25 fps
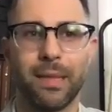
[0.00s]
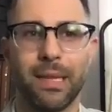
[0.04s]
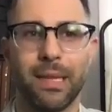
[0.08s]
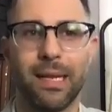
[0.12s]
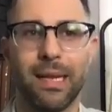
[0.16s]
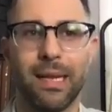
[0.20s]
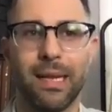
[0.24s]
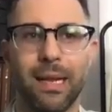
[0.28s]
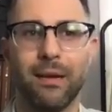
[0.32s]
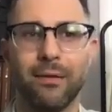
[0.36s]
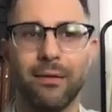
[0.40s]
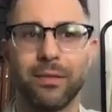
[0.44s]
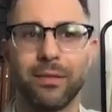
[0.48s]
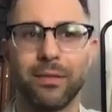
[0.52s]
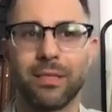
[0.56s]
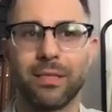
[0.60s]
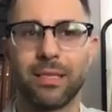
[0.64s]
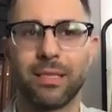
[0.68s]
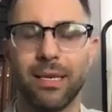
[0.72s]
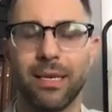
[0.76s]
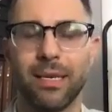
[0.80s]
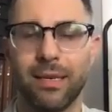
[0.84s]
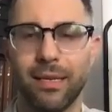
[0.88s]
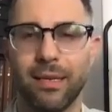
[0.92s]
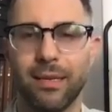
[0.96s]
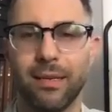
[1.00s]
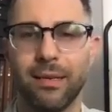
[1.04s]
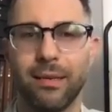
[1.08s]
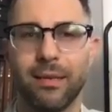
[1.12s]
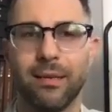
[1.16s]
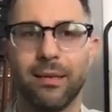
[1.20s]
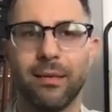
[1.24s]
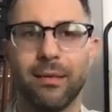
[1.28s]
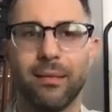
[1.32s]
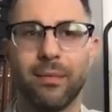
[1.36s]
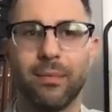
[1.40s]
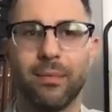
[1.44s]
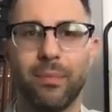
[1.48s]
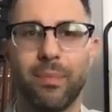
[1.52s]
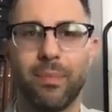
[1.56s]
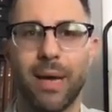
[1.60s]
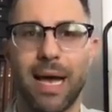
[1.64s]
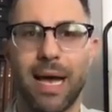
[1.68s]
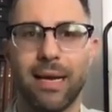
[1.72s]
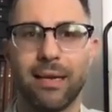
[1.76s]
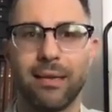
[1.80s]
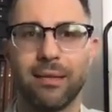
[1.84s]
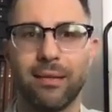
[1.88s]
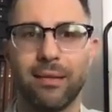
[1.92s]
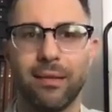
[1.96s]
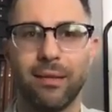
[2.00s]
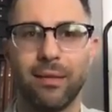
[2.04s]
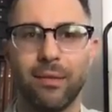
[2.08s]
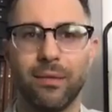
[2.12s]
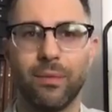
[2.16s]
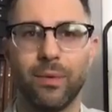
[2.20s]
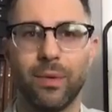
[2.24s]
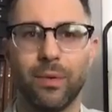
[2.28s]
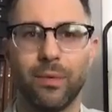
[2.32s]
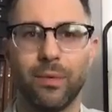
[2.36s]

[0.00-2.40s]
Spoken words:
And I was thinking back to what